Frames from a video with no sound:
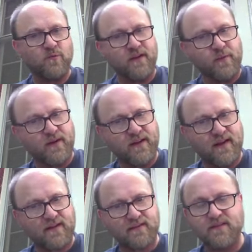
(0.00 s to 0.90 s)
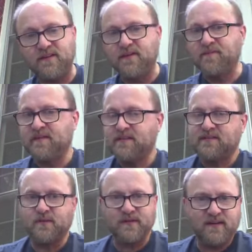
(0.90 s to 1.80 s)
really relaxed.
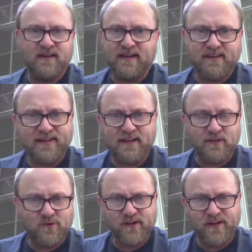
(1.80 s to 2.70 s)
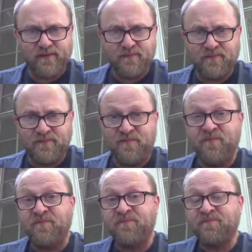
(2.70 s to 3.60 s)
So they're not acting out a dream.
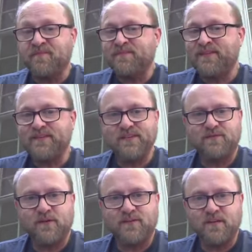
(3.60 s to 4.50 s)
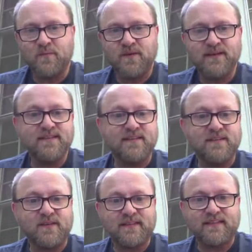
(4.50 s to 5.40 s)
Just for some reason
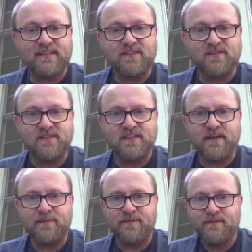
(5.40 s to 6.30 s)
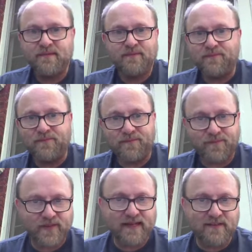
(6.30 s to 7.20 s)
during that stage of sleep,
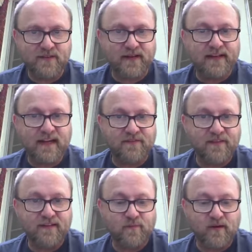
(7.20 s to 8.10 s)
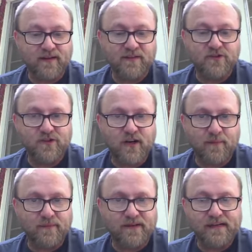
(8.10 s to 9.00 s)
things are getting activated in the brain that should not
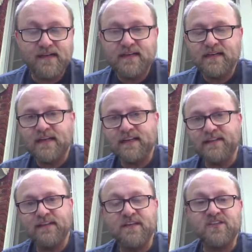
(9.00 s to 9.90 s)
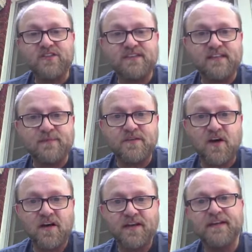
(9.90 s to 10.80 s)
be. And they mention sleep
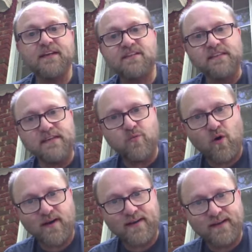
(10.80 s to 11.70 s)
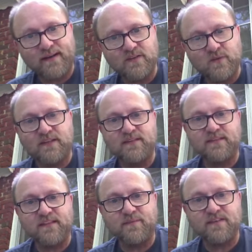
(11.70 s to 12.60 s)
talking and sleep walking as well.
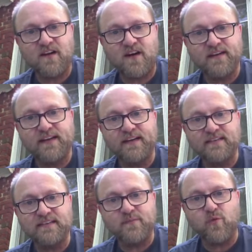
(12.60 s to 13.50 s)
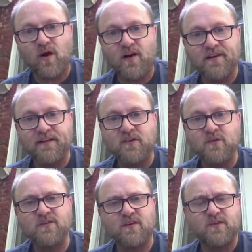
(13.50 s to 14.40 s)
Sleep talking and sleep walking.
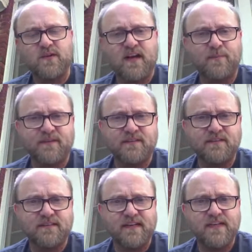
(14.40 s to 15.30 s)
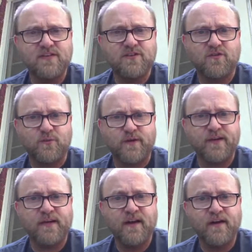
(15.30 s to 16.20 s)
Those also happen in stage
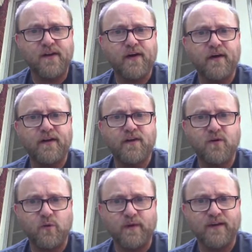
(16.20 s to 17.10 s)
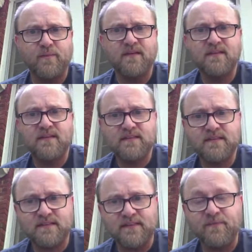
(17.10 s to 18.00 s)
3 non-REM
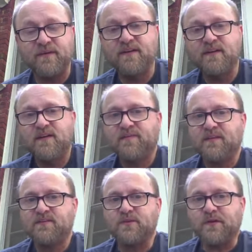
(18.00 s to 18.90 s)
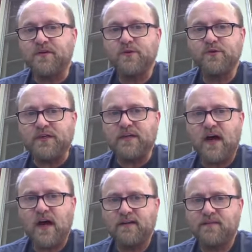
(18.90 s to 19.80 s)
sleep. So they're usually
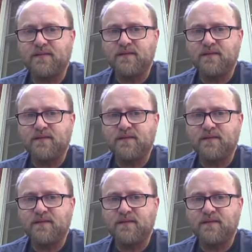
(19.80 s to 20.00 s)
not